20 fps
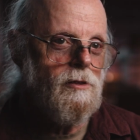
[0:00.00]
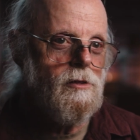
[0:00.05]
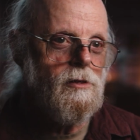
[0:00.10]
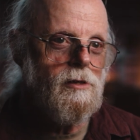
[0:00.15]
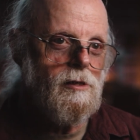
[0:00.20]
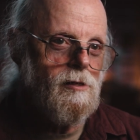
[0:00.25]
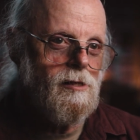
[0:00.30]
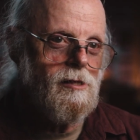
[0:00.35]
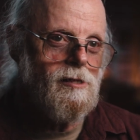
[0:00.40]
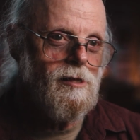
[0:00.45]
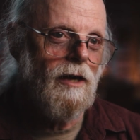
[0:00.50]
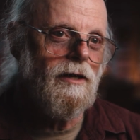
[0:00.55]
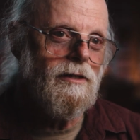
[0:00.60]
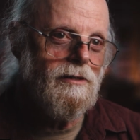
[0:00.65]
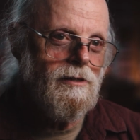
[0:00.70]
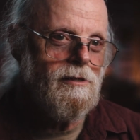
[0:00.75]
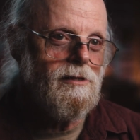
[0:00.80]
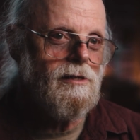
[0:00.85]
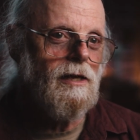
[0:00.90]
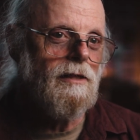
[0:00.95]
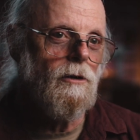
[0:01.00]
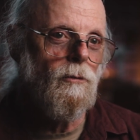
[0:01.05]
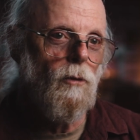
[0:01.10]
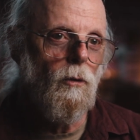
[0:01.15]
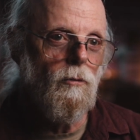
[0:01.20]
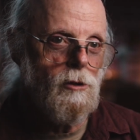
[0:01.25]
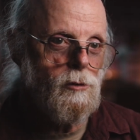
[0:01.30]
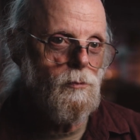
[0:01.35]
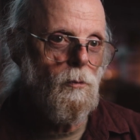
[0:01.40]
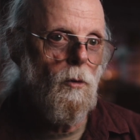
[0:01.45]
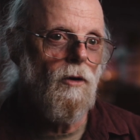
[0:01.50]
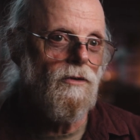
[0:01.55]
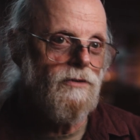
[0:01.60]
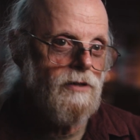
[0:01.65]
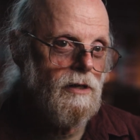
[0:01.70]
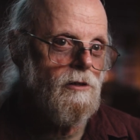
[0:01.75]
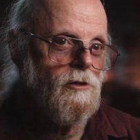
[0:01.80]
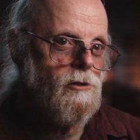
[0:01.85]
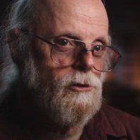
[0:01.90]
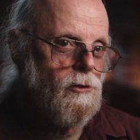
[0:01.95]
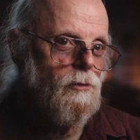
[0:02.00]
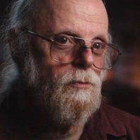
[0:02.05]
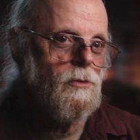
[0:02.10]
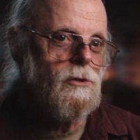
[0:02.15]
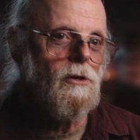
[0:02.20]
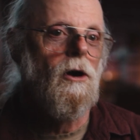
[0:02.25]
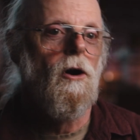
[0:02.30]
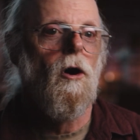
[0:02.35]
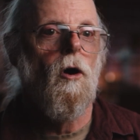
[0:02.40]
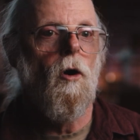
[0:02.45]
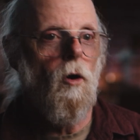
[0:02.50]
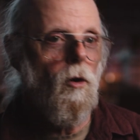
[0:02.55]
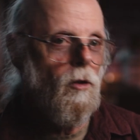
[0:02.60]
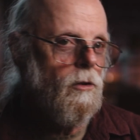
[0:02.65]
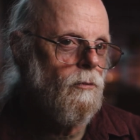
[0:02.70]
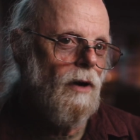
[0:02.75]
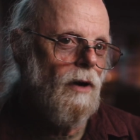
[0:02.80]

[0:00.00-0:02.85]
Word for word: citizen scientists and their own small telescopes all